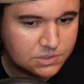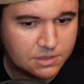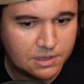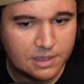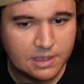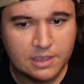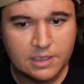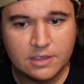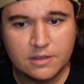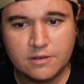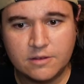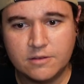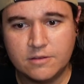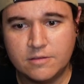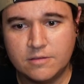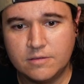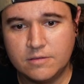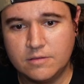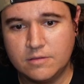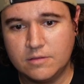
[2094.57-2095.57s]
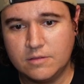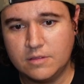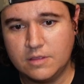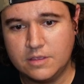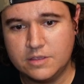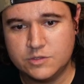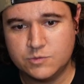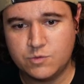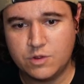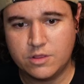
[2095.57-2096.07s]
And
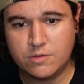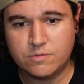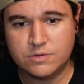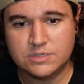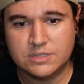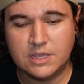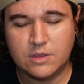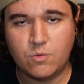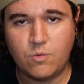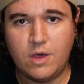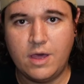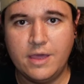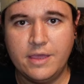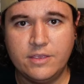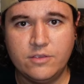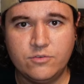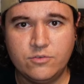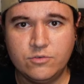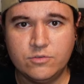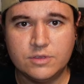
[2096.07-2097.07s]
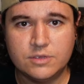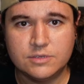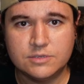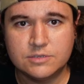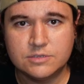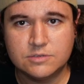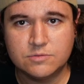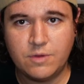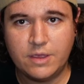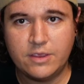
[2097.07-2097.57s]
his brother was like, why you do
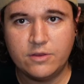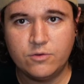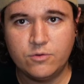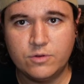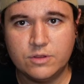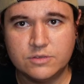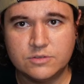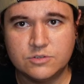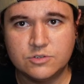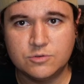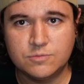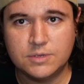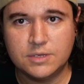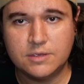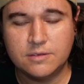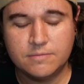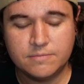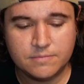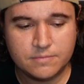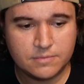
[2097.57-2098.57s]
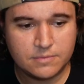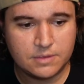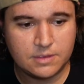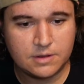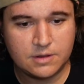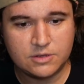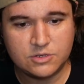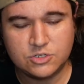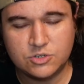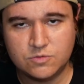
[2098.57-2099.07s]
this to me?
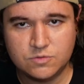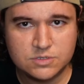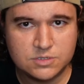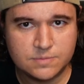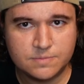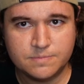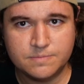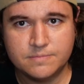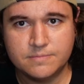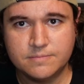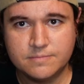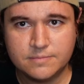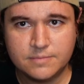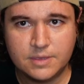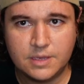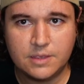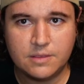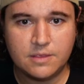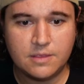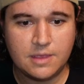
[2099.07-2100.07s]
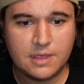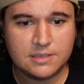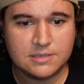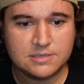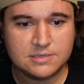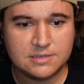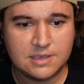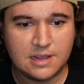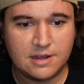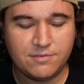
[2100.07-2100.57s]
And he shoots him, and then
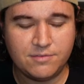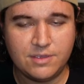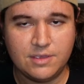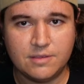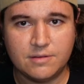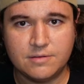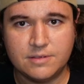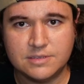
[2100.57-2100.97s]
that's kind of it.